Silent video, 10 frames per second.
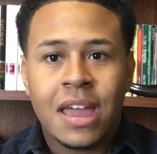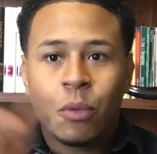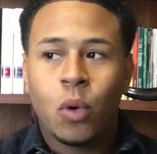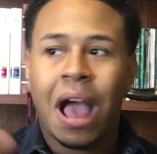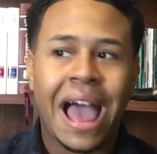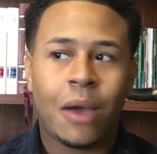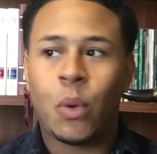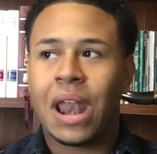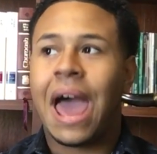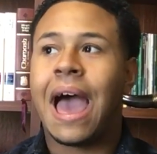Well,
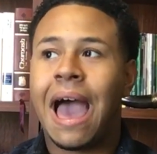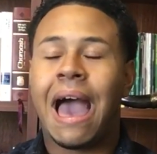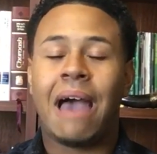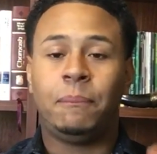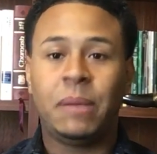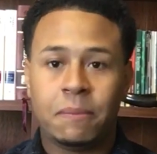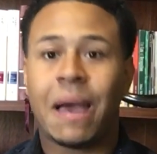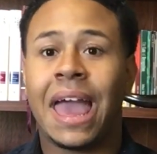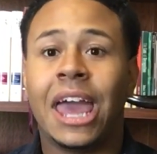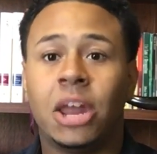I beat
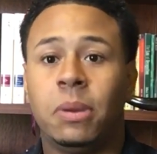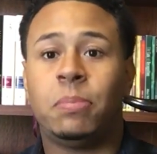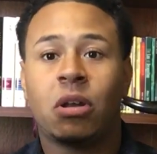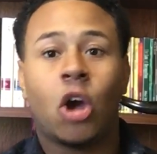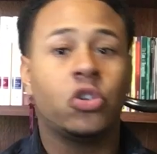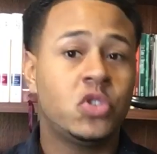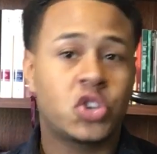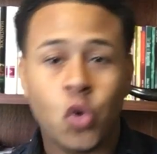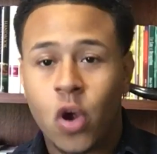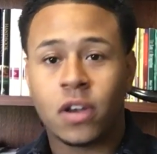my enemy, but are you
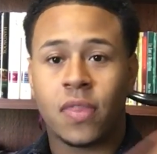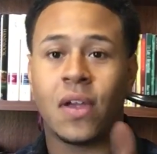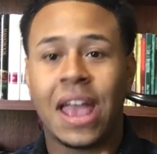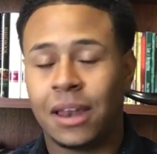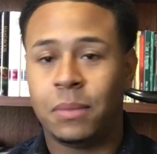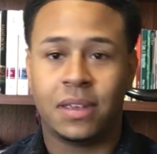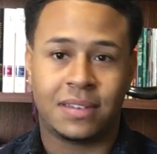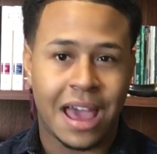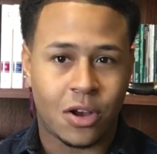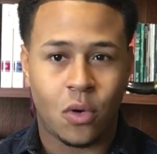sure another enemy is
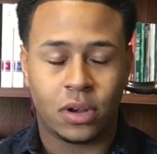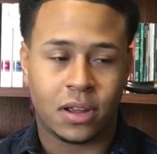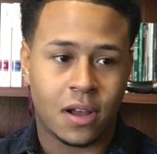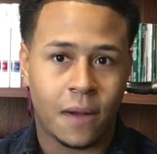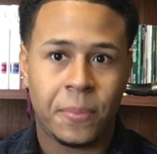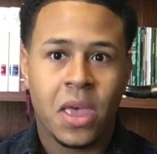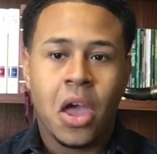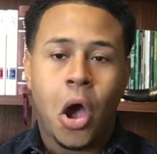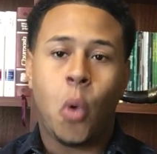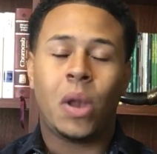not going to come?
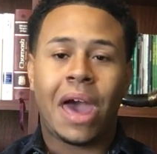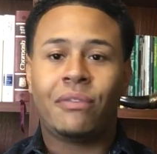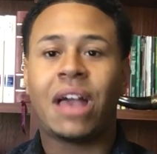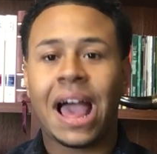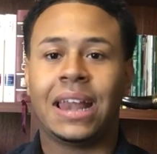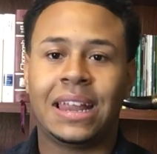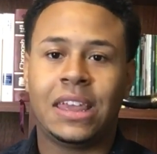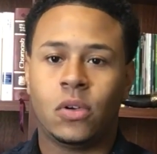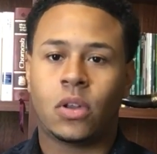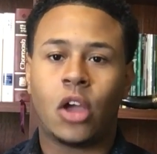Oh, well, I've gotten
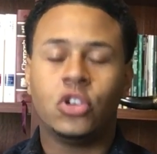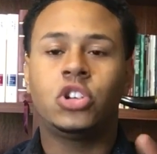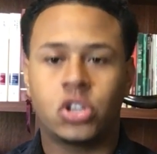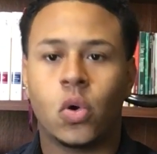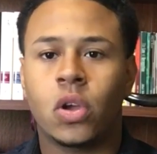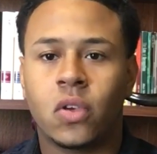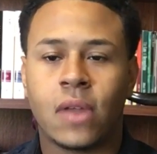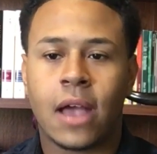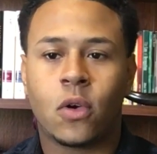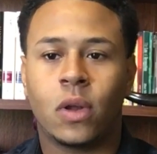healed. Are you sure you're
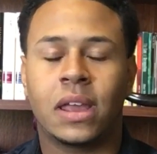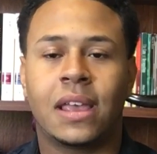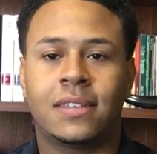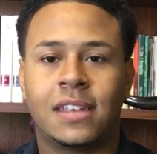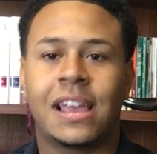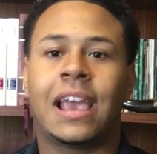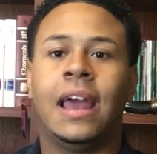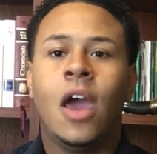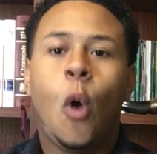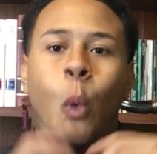not going to get sick again?
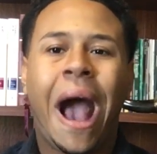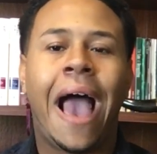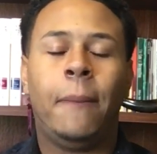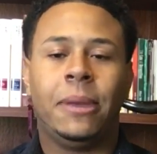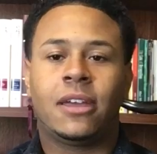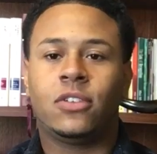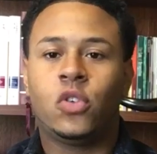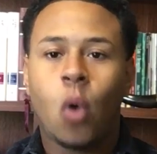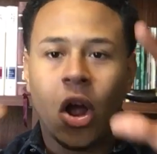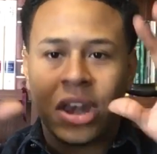Why? Because
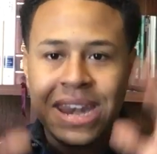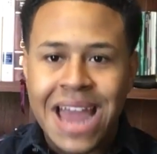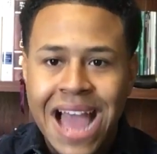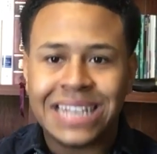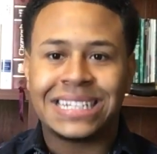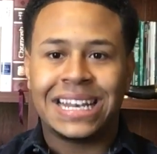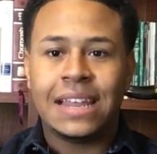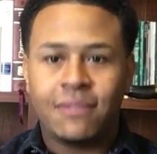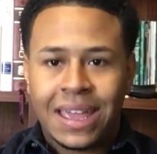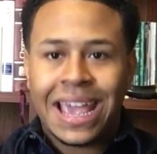you are not
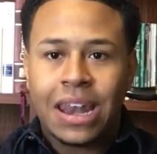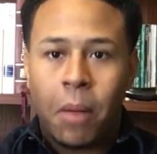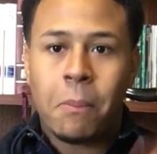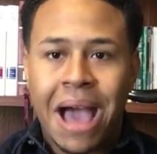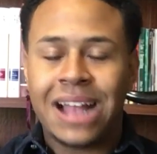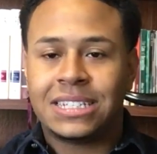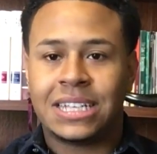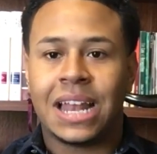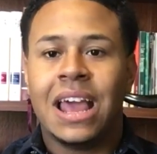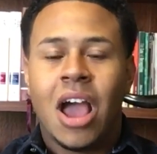living in a
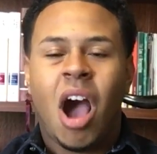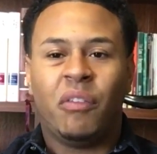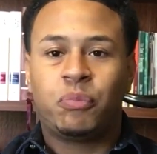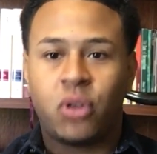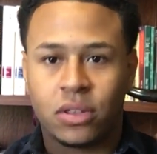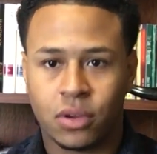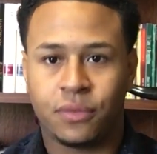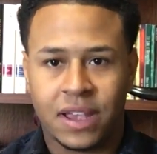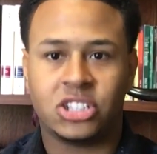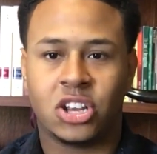mindset of
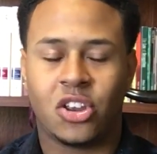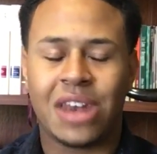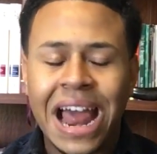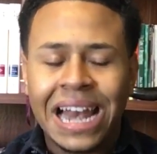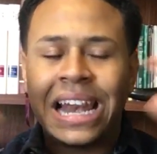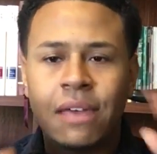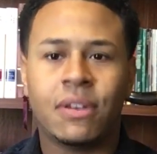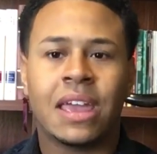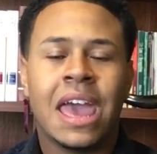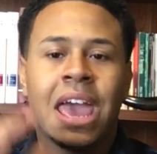preservation. You're not
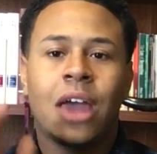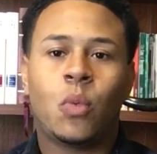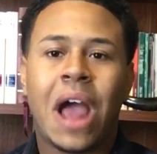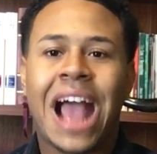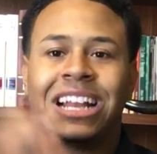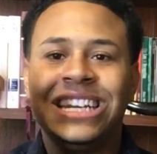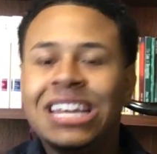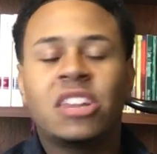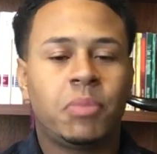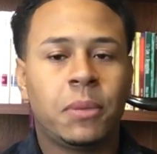living in where I
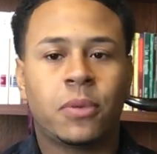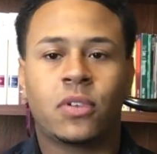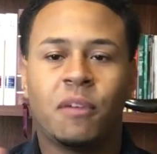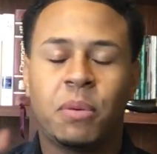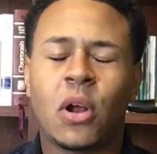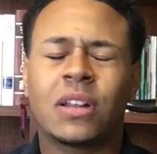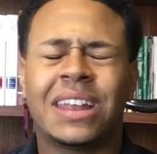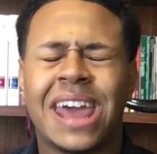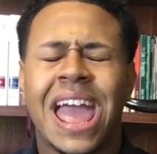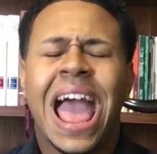need to be preserved. But on
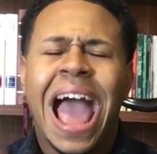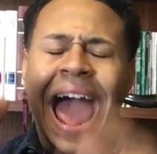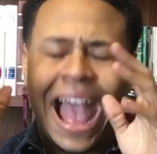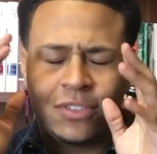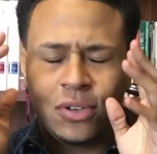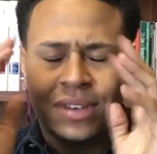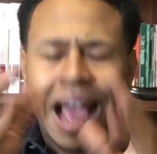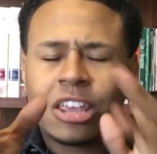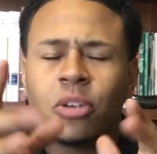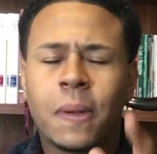today, as you
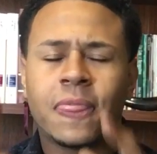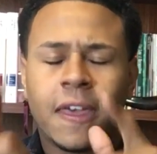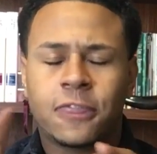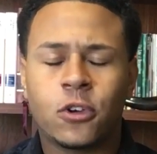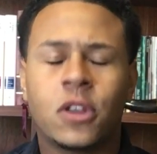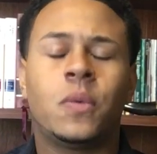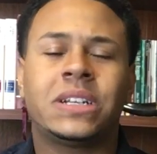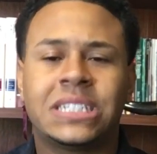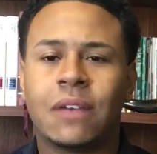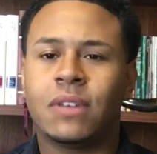document that
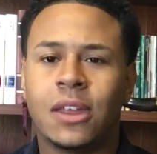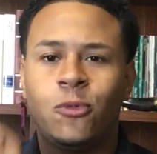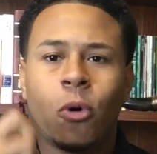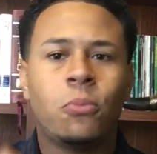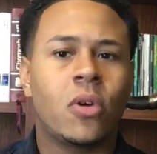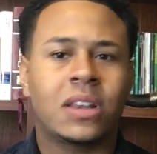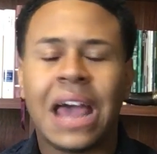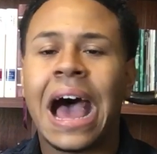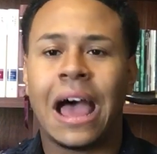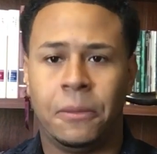3170 one more
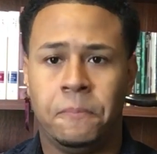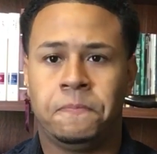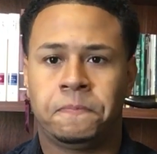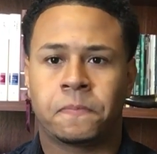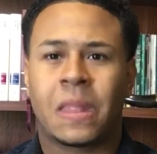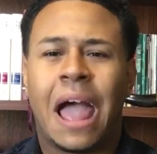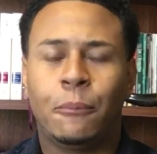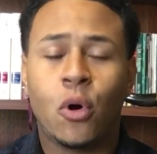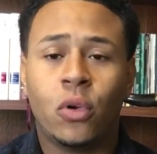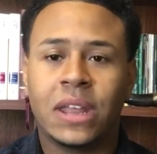time, I'm
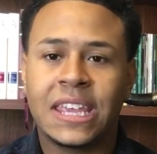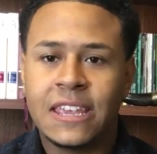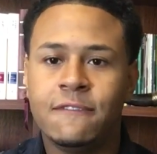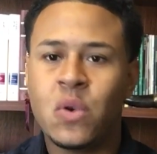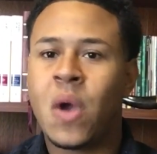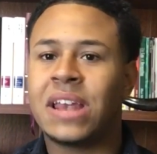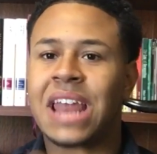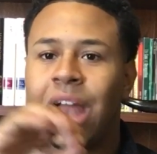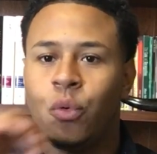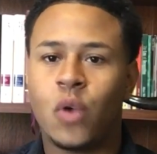going to give you a
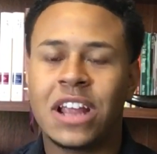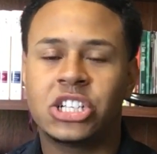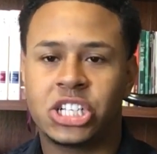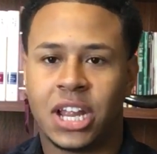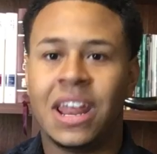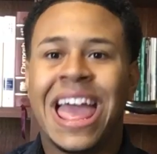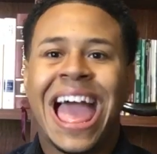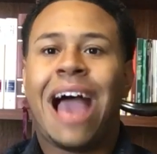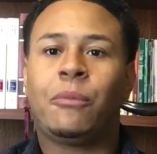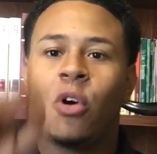direction.
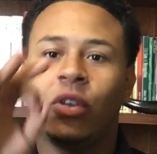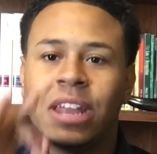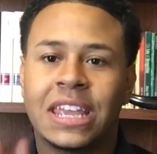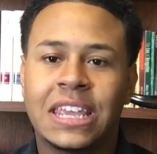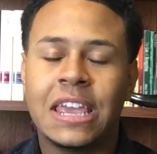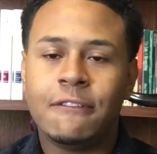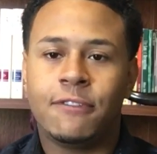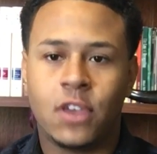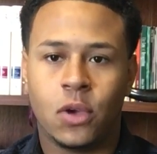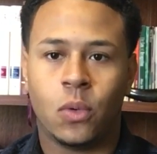I'm going to give
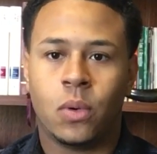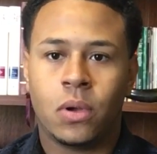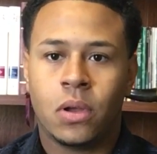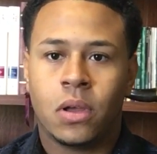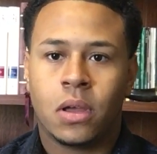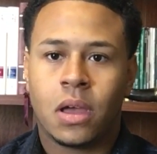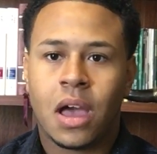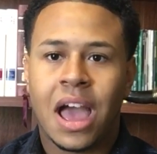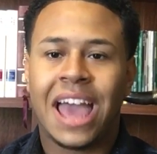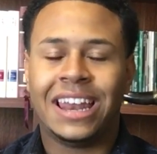you
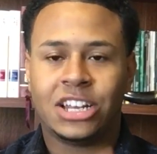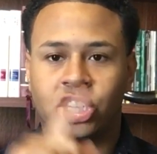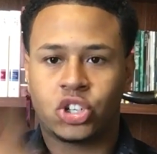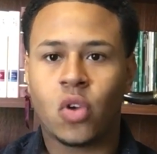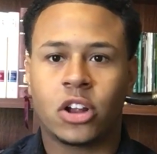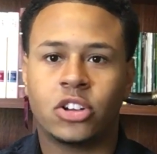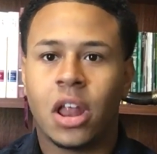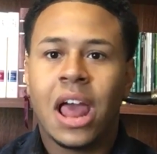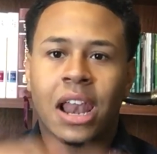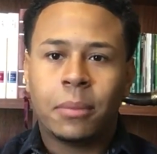an instruction.
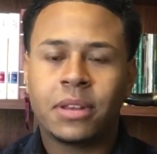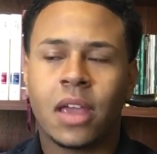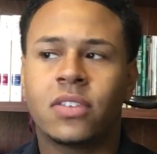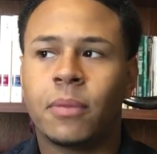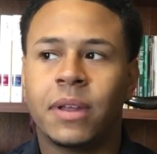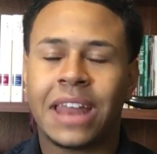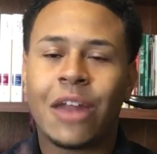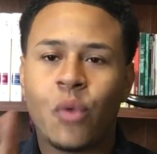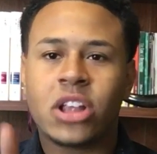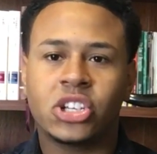Let me tell you something.
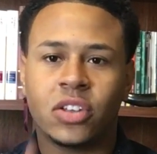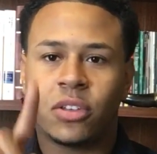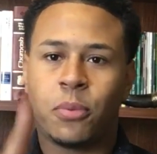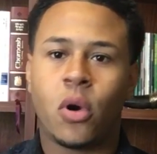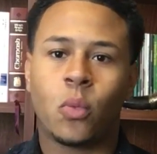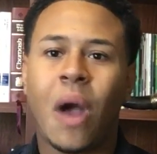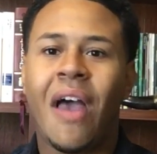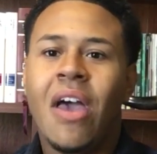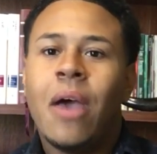Direction is important. Why?